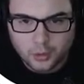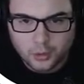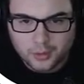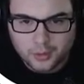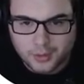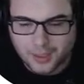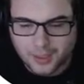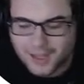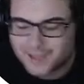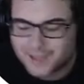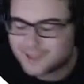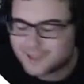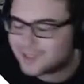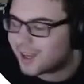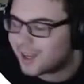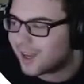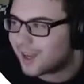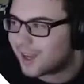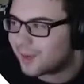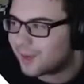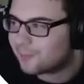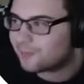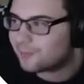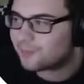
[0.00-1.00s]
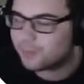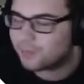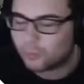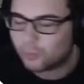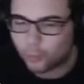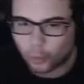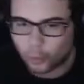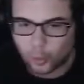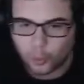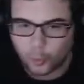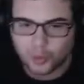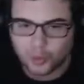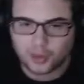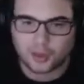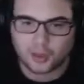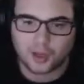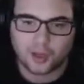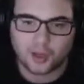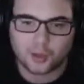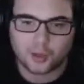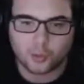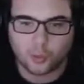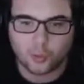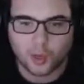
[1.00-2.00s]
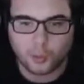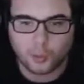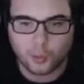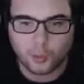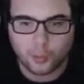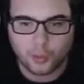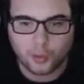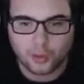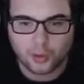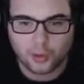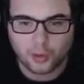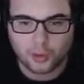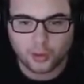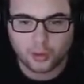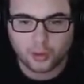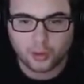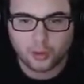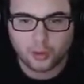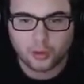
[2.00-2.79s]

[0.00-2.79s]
The last time we went the other way. We went to